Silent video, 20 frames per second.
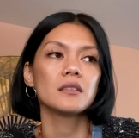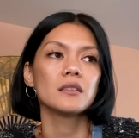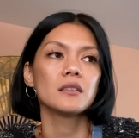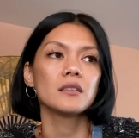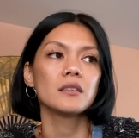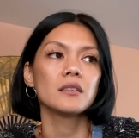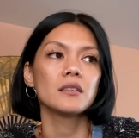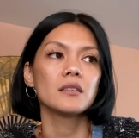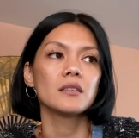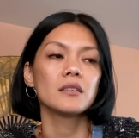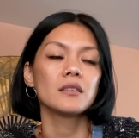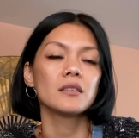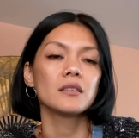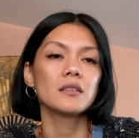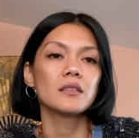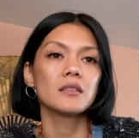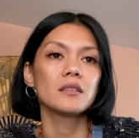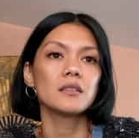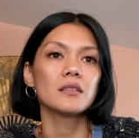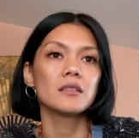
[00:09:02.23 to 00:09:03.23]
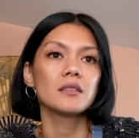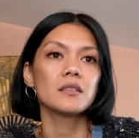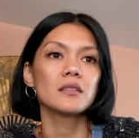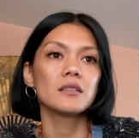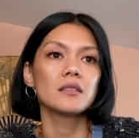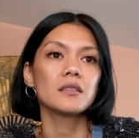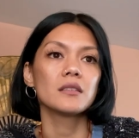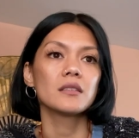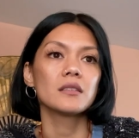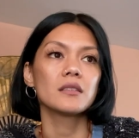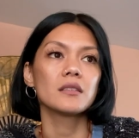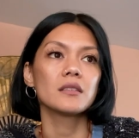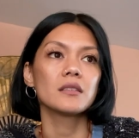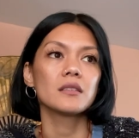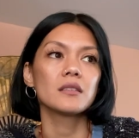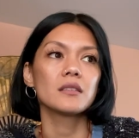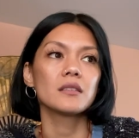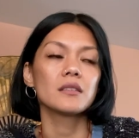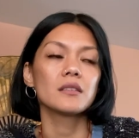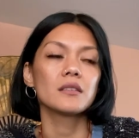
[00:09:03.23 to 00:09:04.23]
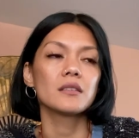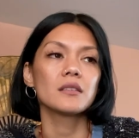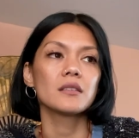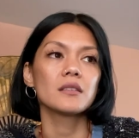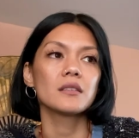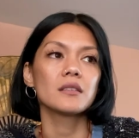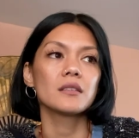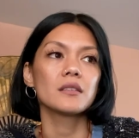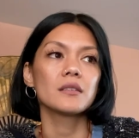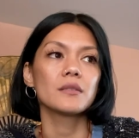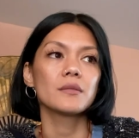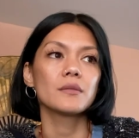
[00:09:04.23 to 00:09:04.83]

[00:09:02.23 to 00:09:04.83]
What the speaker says: Nothing is said.